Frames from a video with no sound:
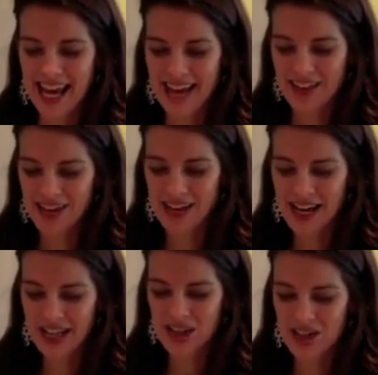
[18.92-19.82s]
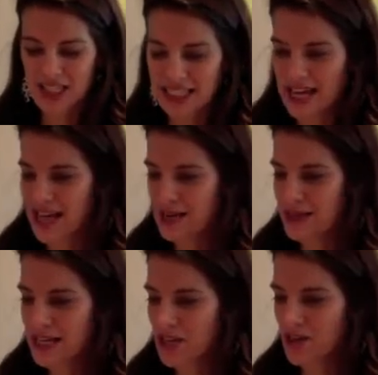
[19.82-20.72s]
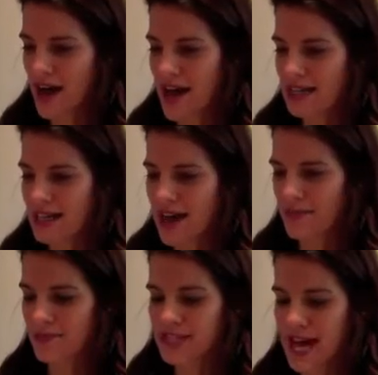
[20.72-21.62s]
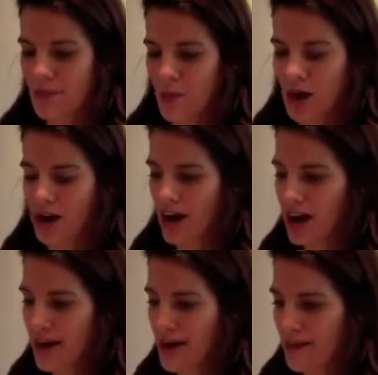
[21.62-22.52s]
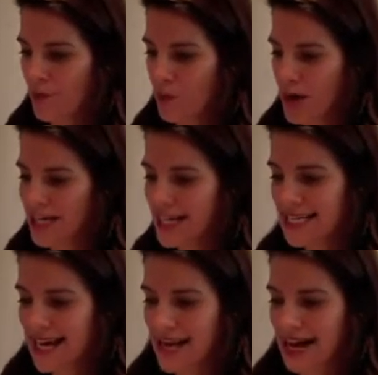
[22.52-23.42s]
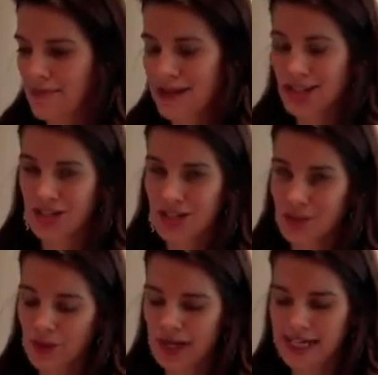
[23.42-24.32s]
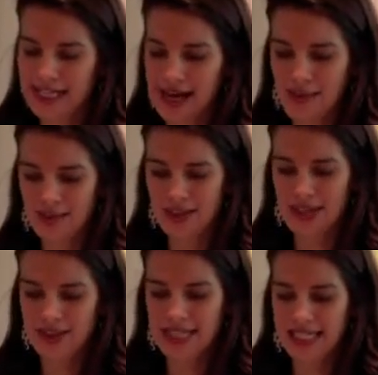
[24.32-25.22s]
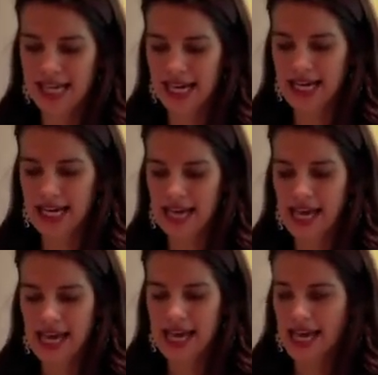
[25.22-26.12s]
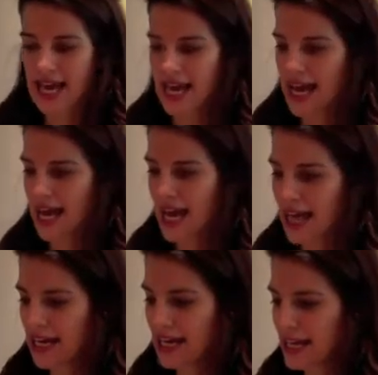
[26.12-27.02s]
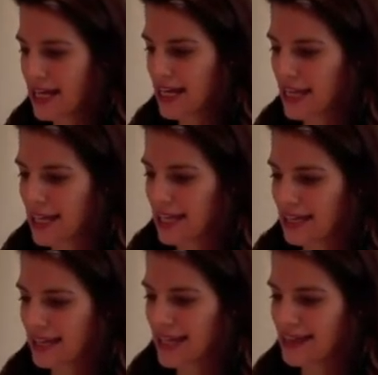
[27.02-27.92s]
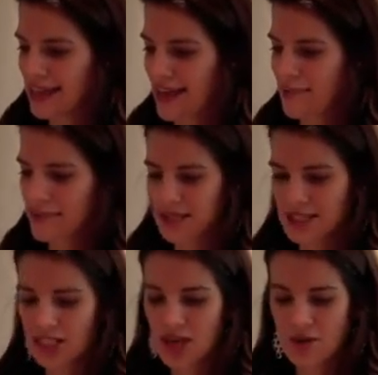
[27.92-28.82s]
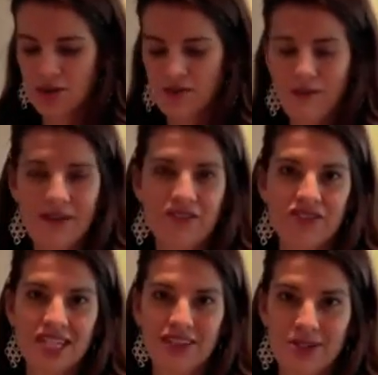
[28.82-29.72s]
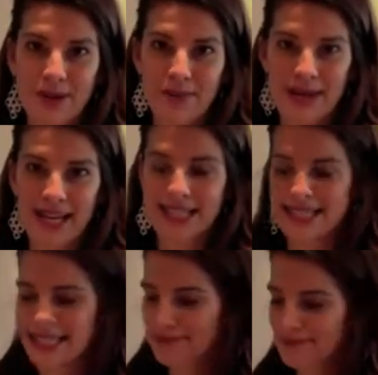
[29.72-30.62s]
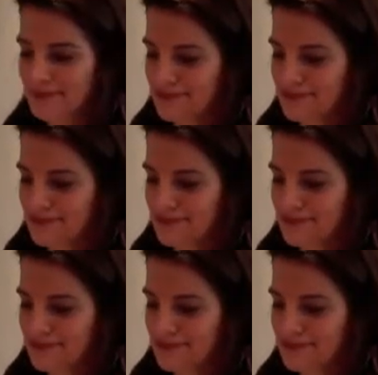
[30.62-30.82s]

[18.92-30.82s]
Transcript: And they're great, and you just slide them into hot tap water one at a time. Make sure you do it one at a time so they don't stick. And let them soak for about 15 or 20 minutes.